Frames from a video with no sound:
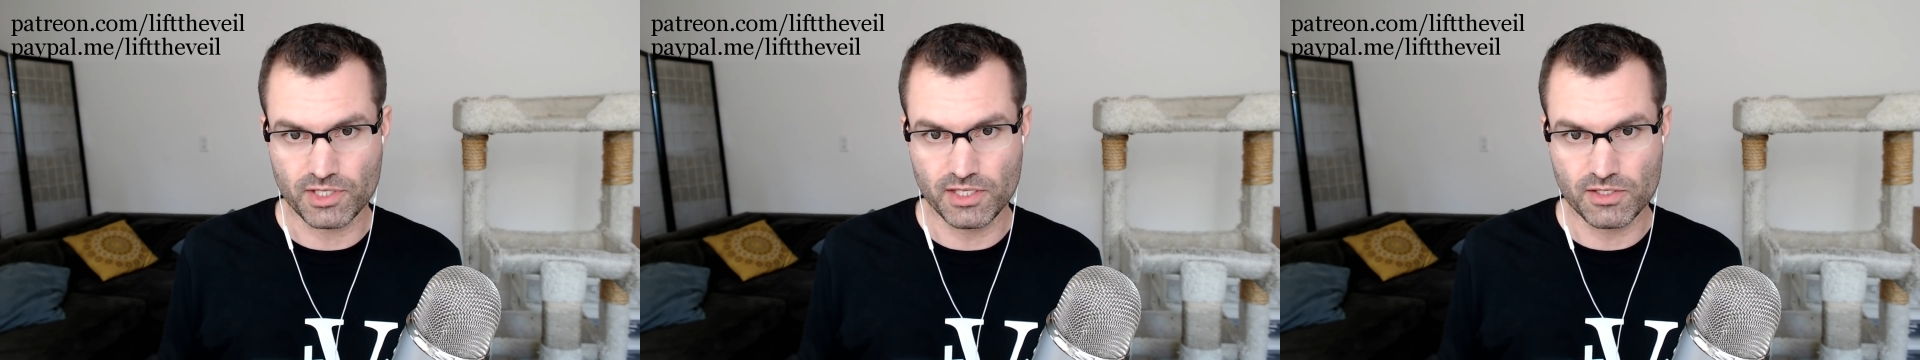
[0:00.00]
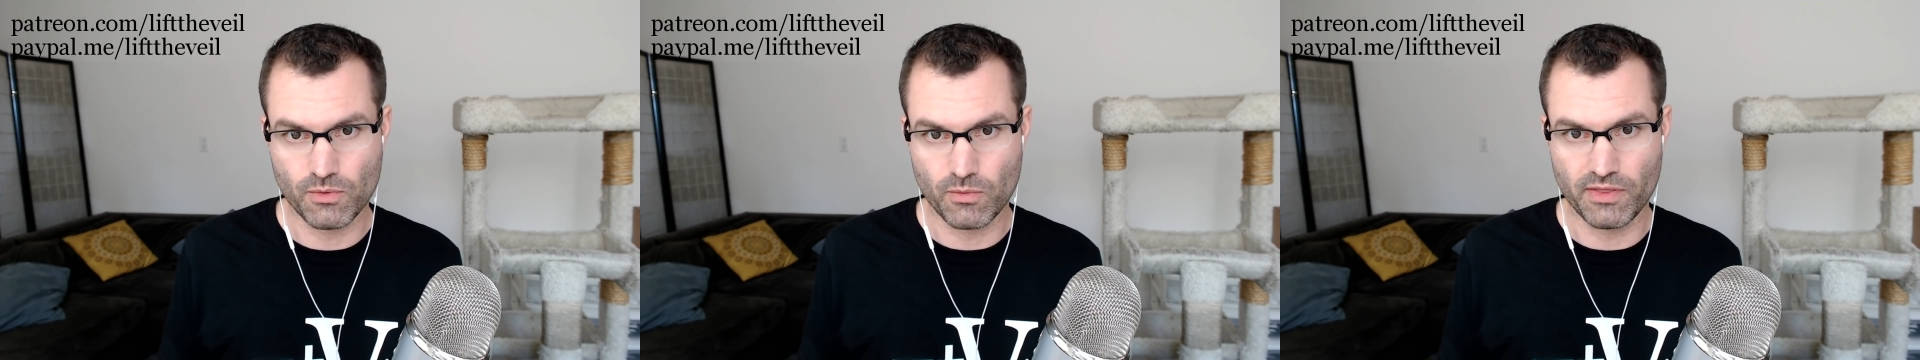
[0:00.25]

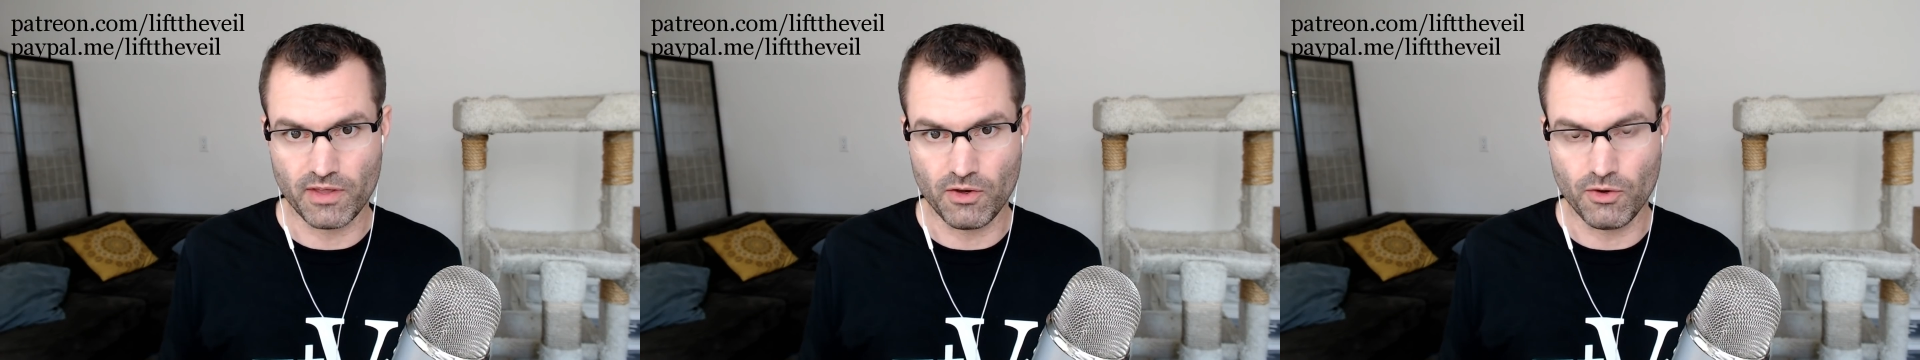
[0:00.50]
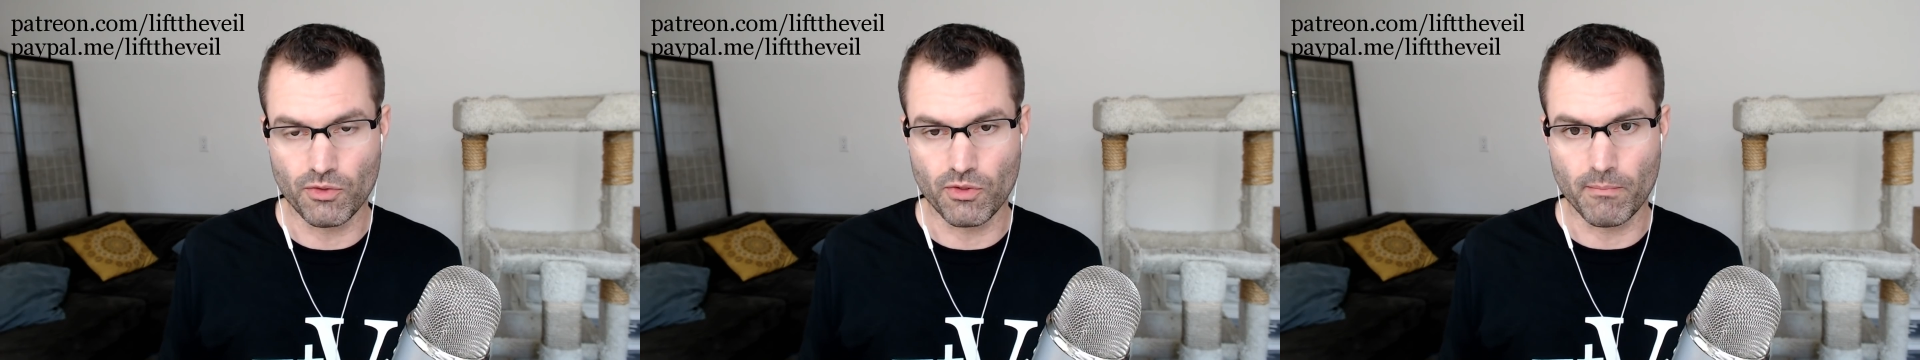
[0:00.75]
He's the one that
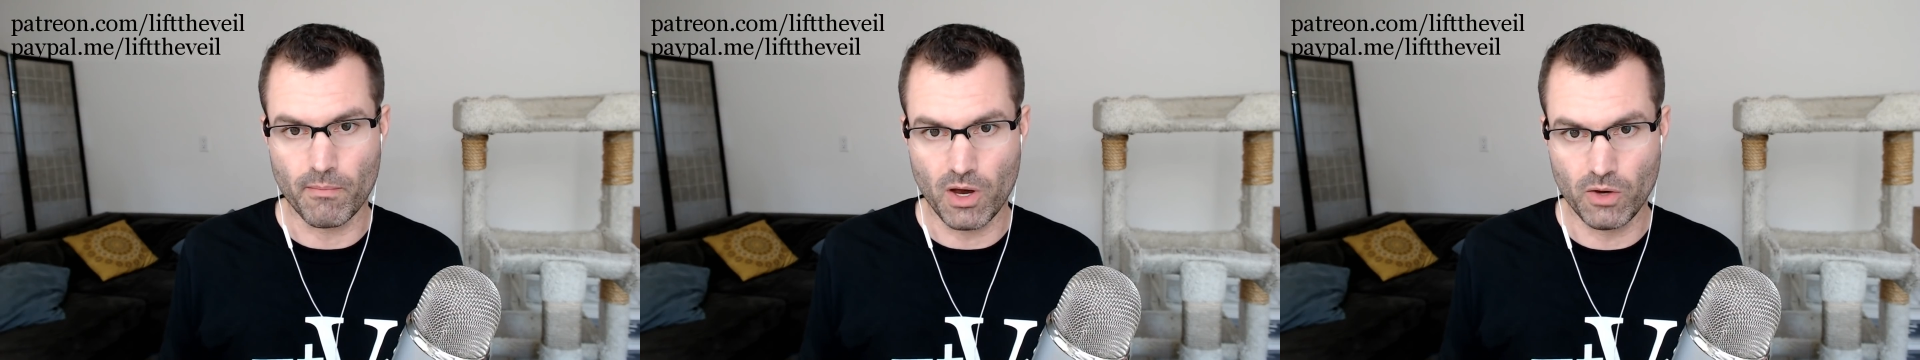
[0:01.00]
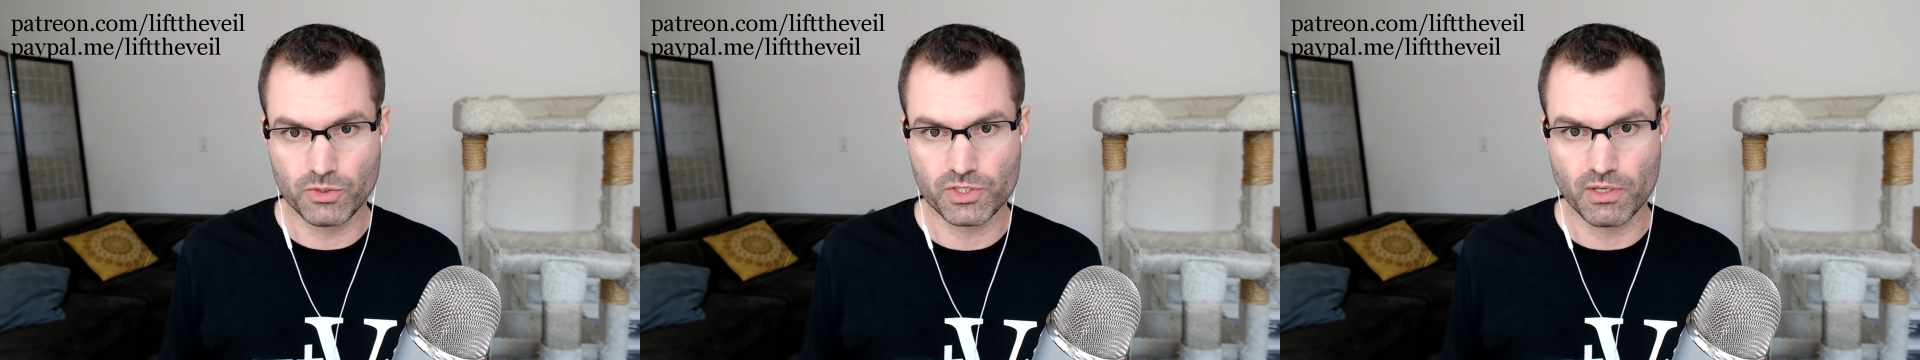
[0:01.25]
knew the
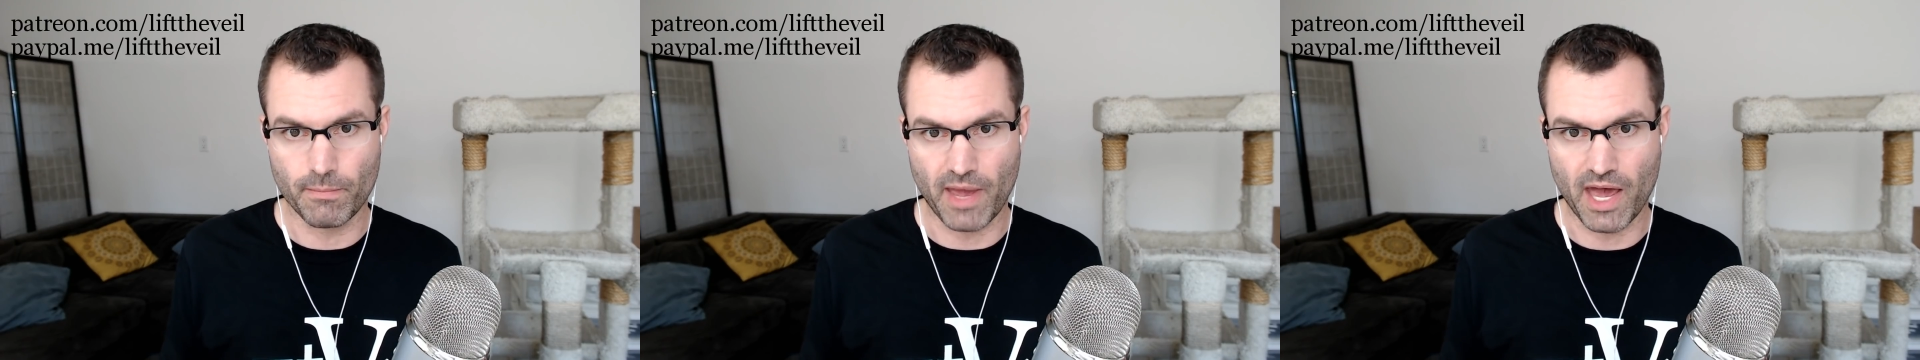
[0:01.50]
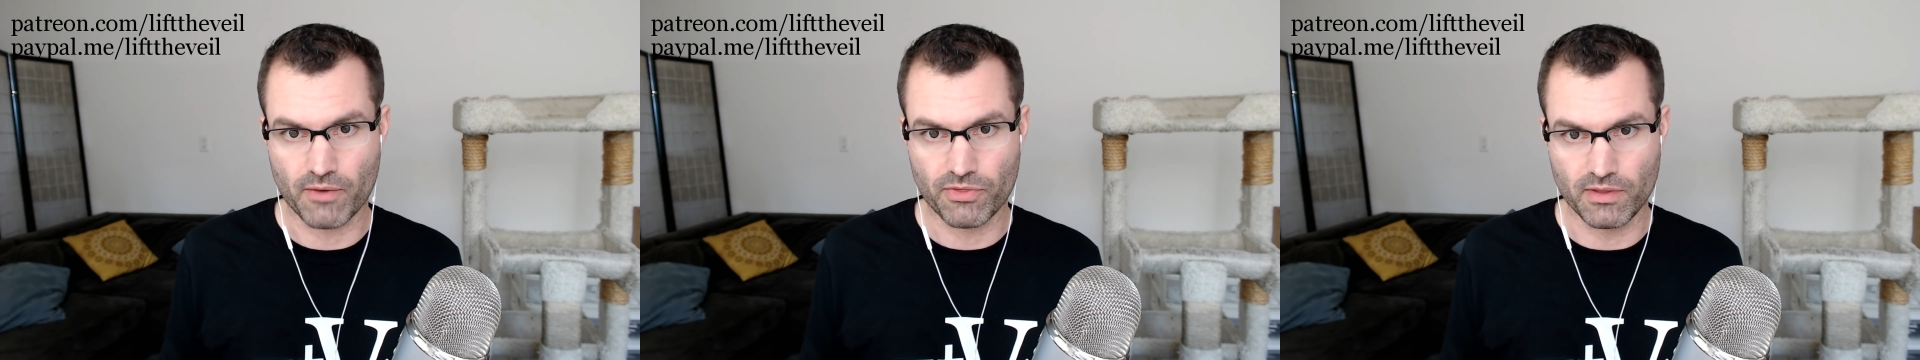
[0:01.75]
most
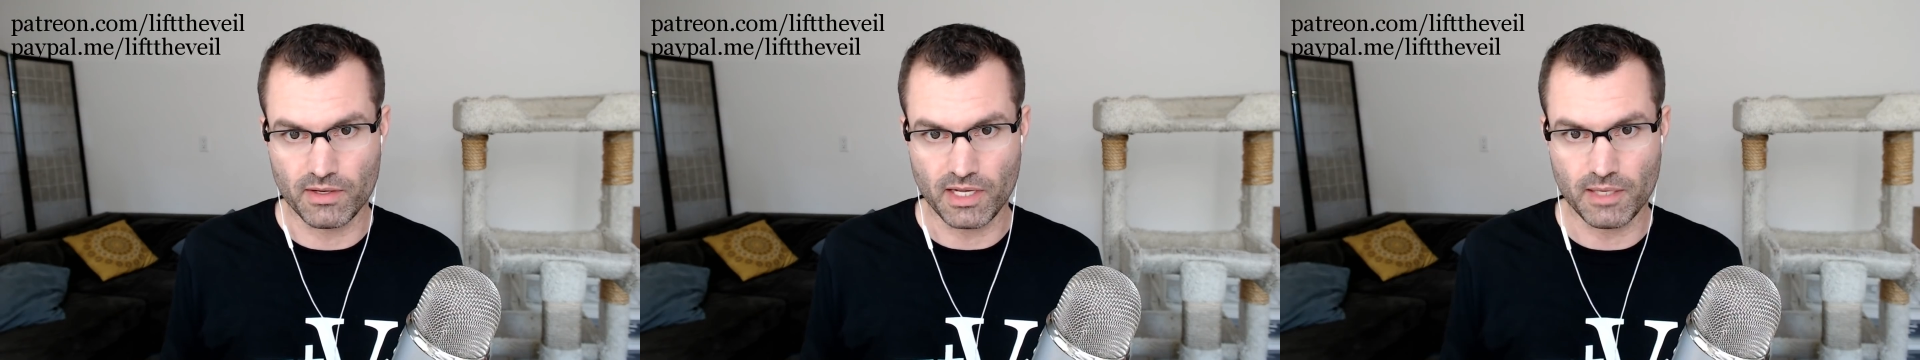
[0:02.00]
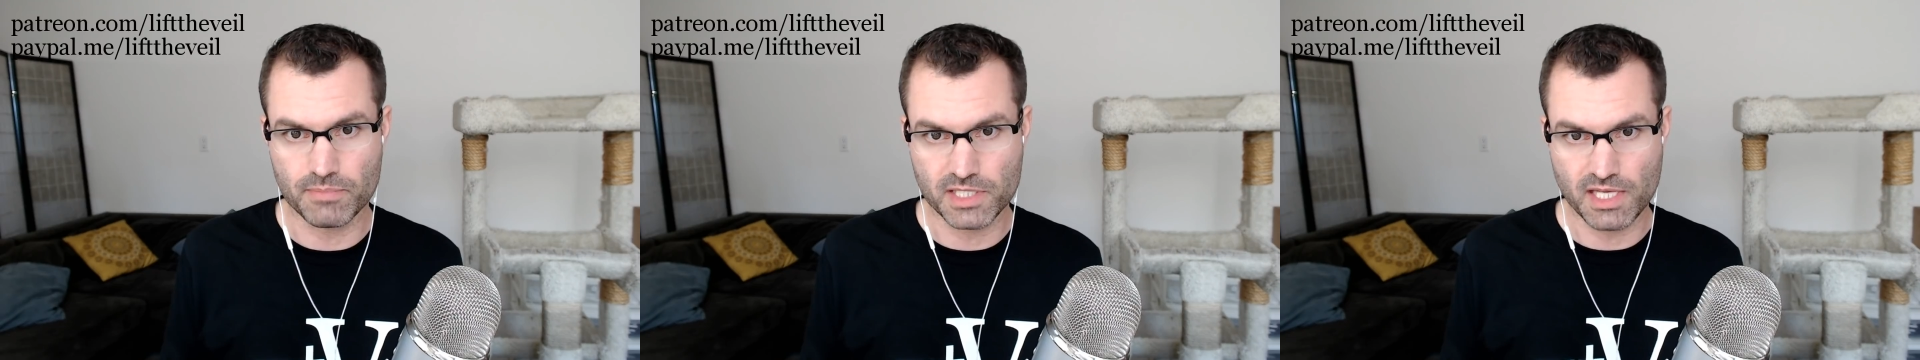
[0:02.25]
about the
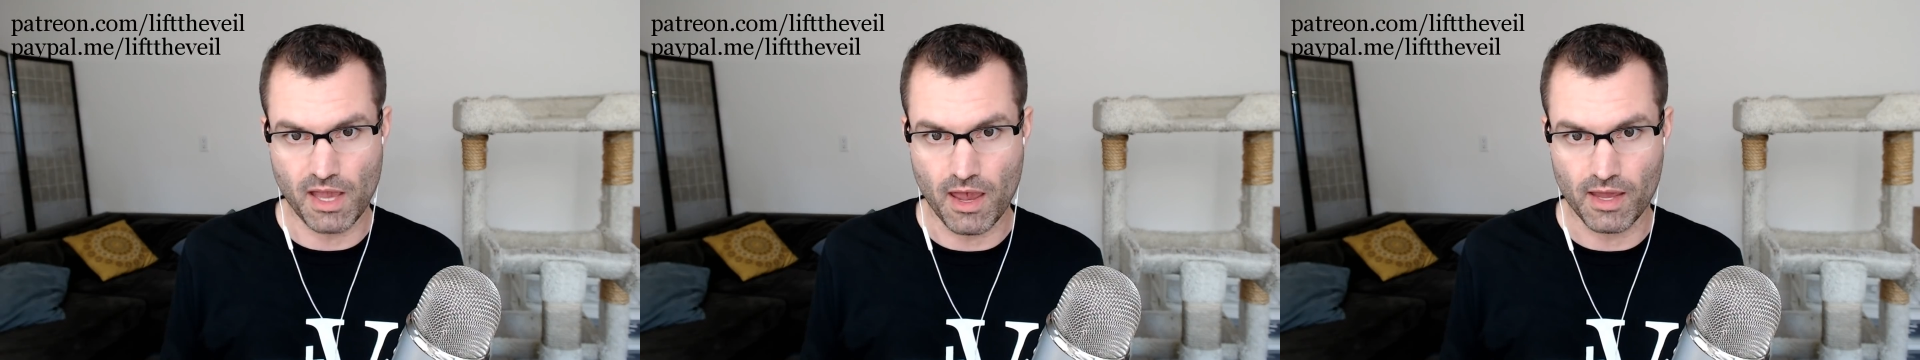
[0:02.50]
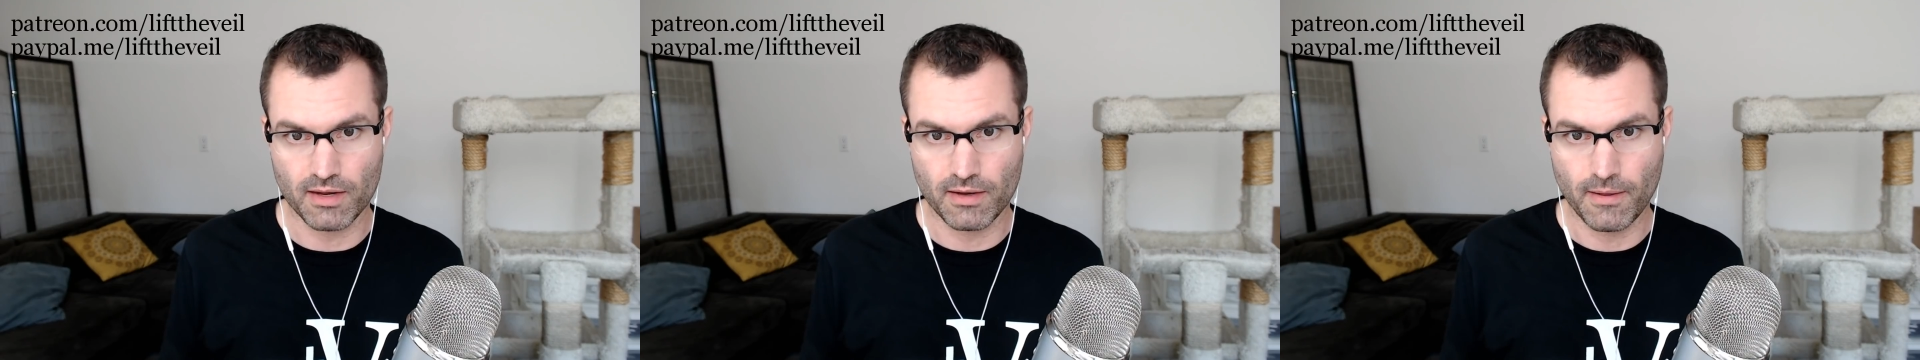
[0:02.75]
deep state.